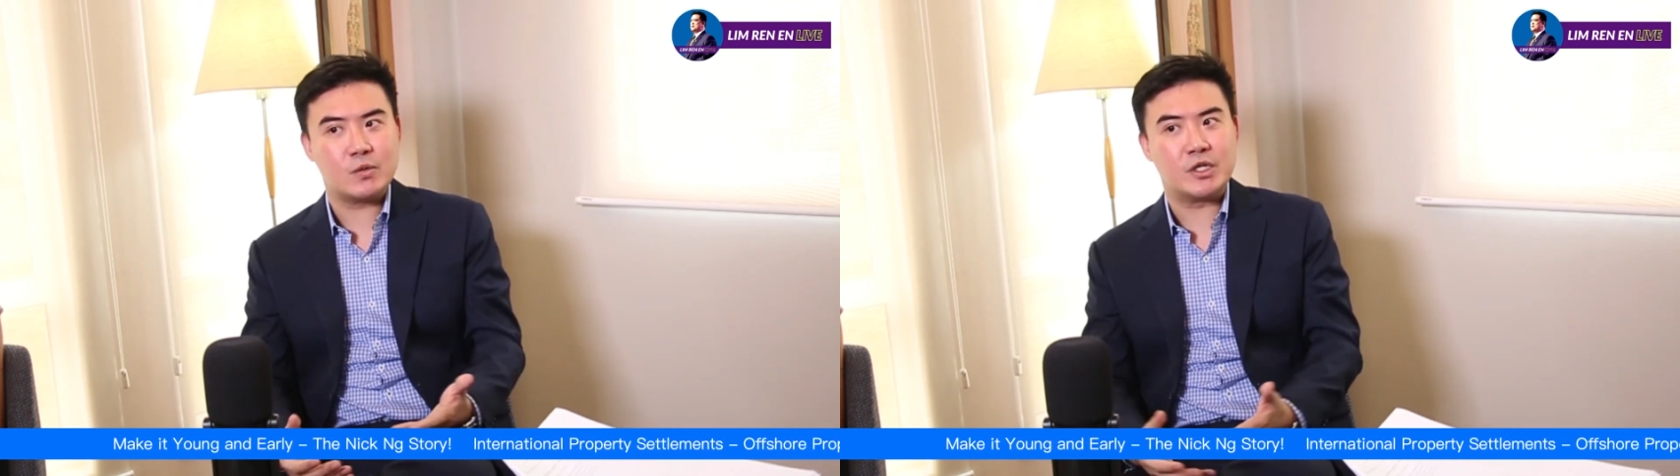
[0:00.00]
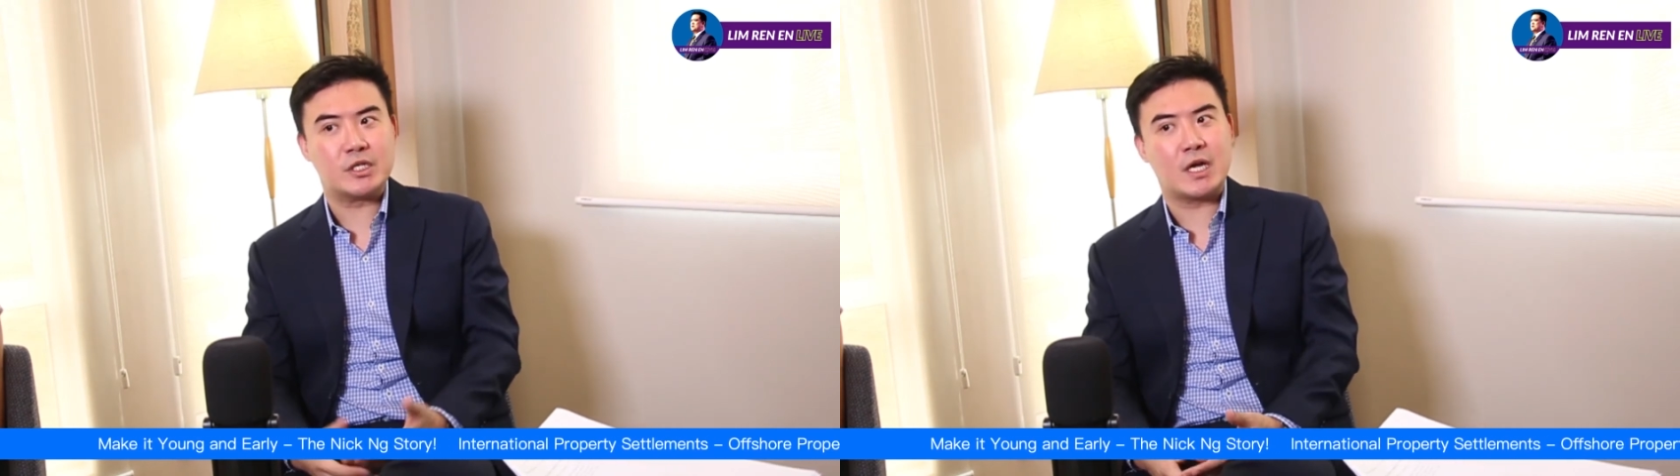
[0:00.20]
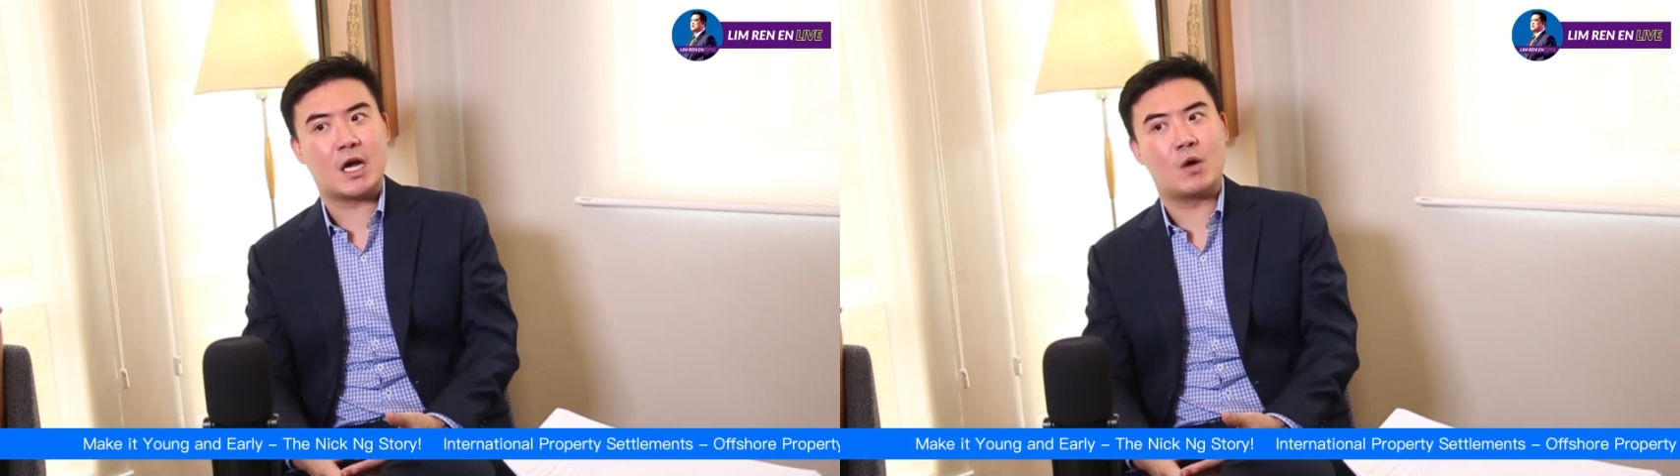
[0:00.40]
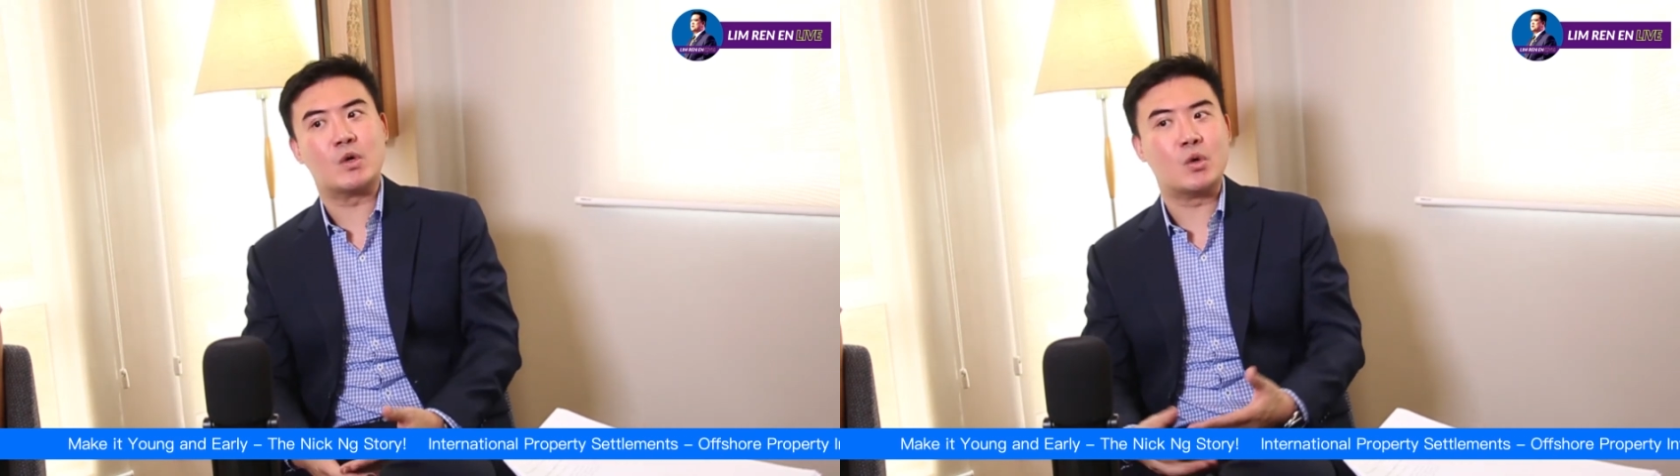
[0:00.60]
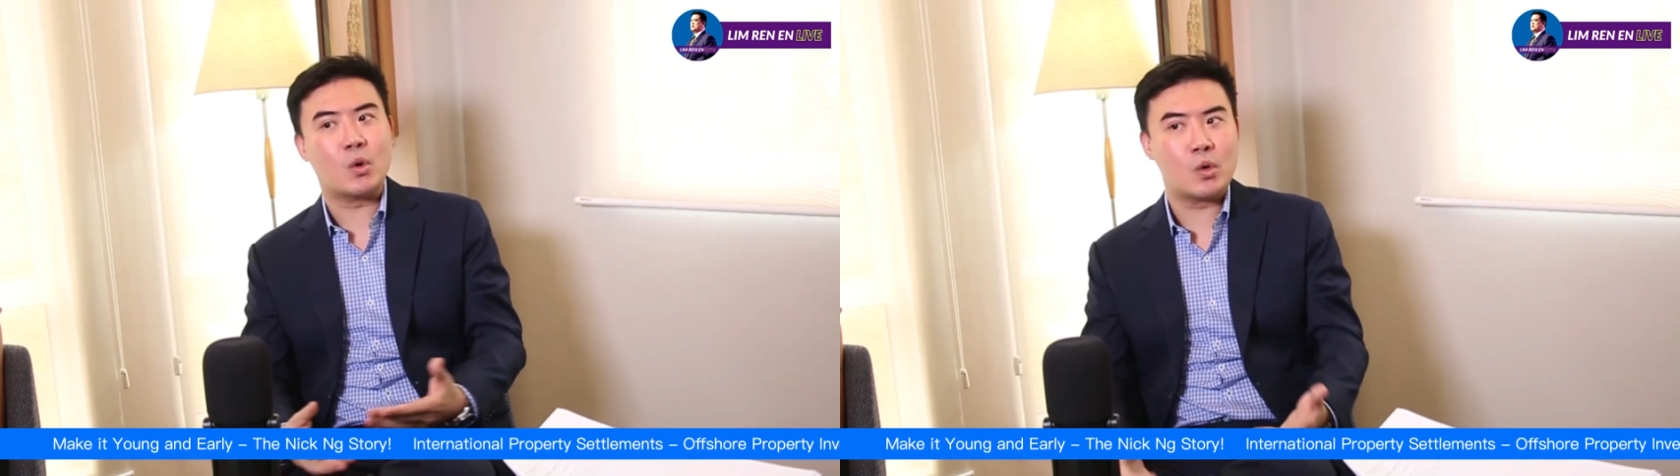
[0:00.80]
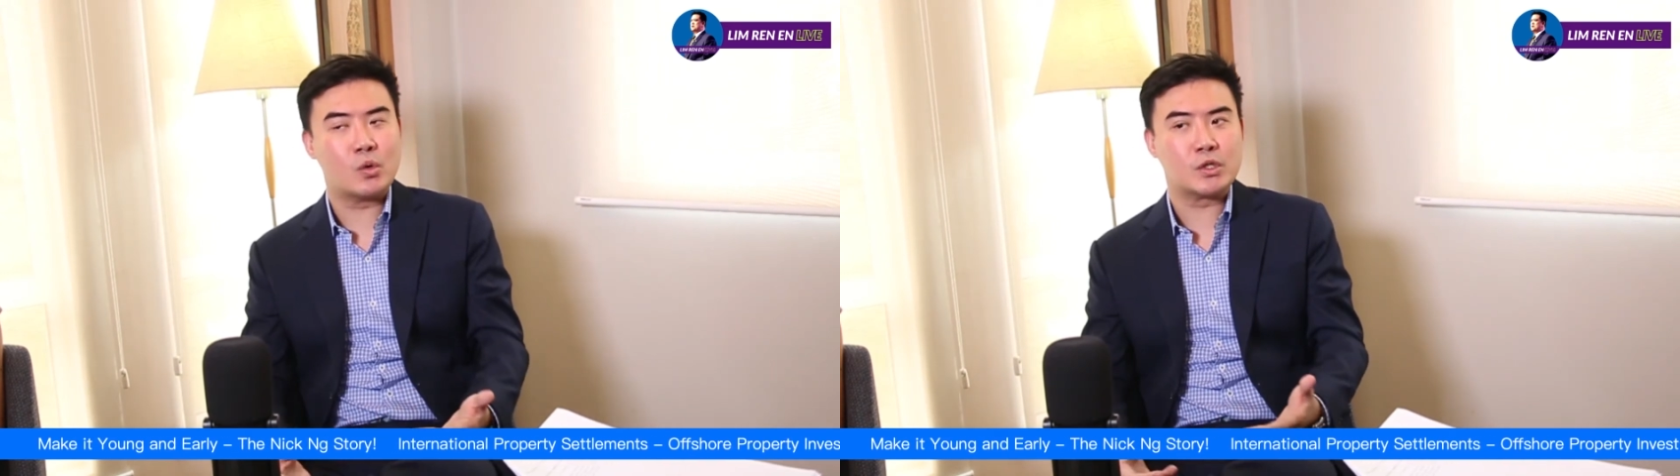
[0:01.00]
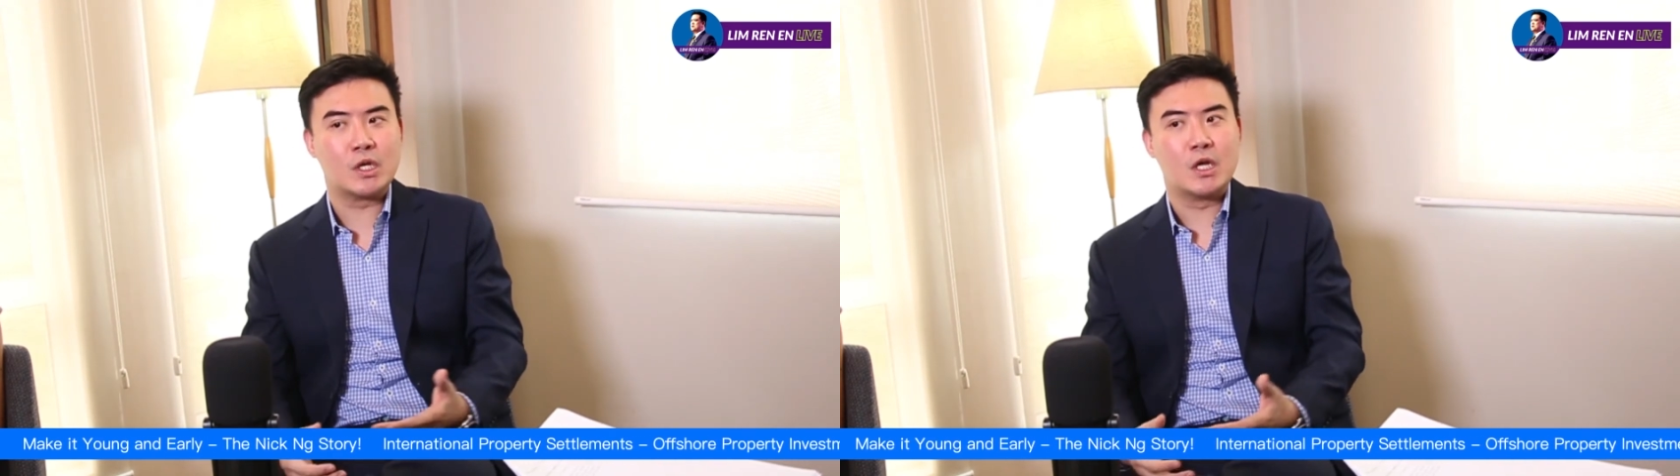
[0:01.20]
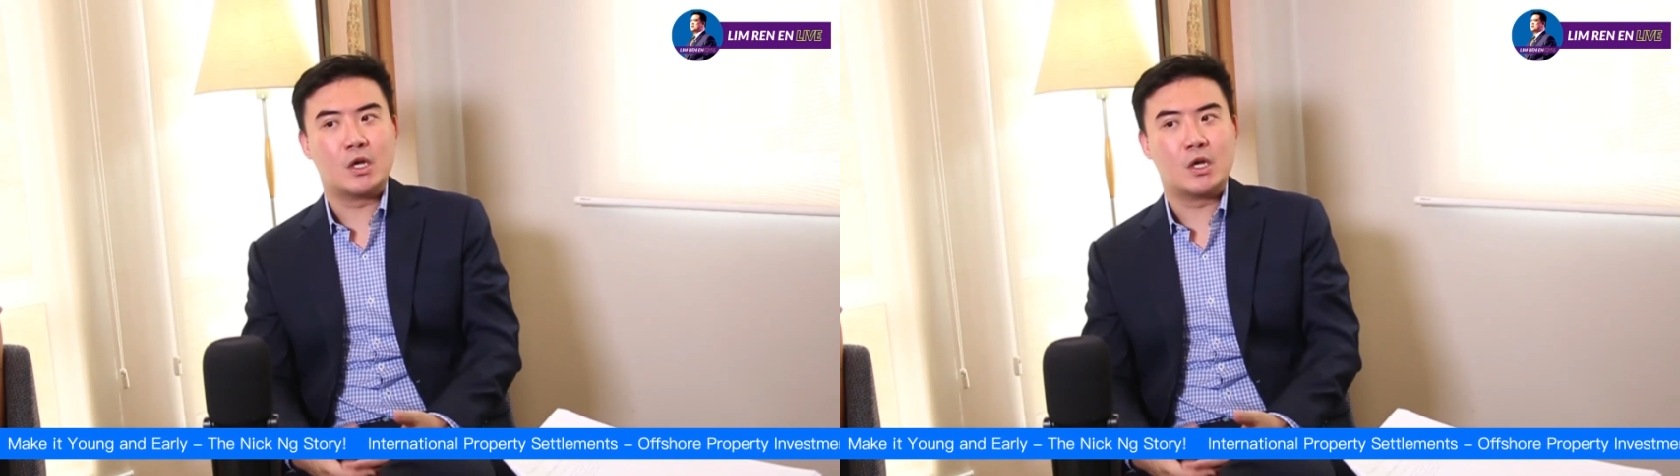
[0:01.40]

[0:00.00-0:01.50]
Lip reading: we share our goals,